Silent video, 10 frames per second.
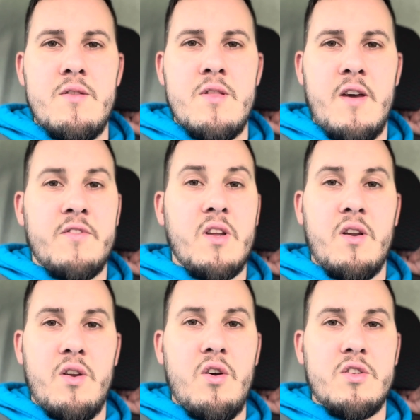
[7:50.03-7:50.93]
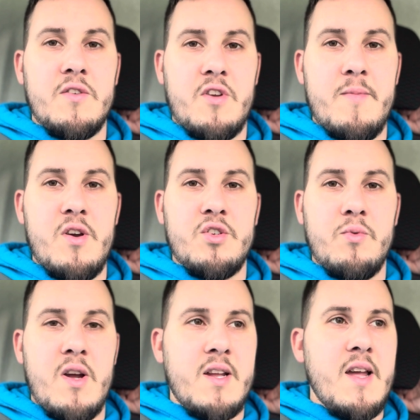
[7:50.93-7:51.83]
that have done a lot of commercial
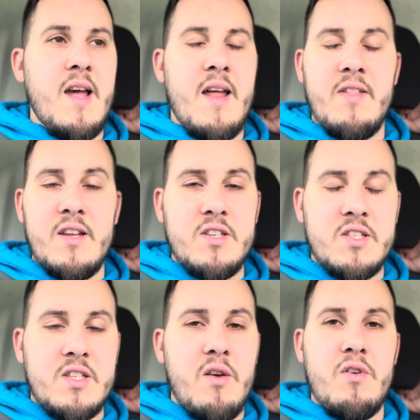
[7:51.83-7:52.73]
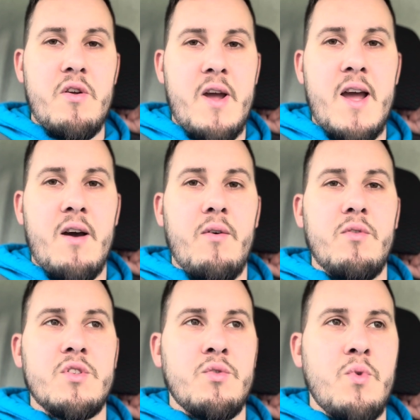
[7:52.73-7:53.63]
work, and they just don't know how
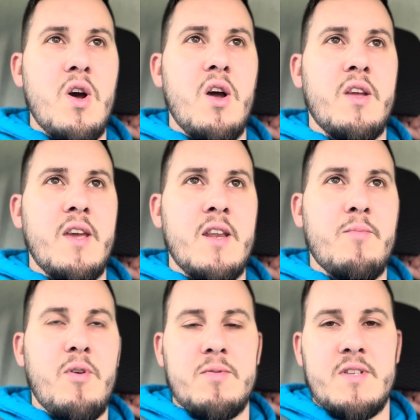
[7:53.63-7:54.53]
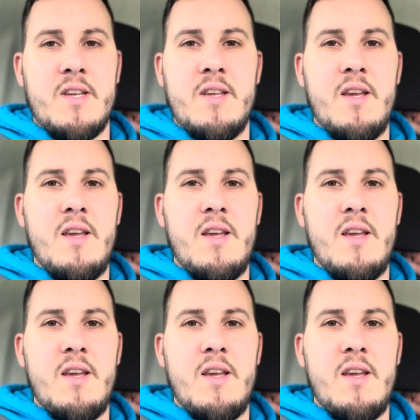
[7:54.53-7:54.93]
to work in a property.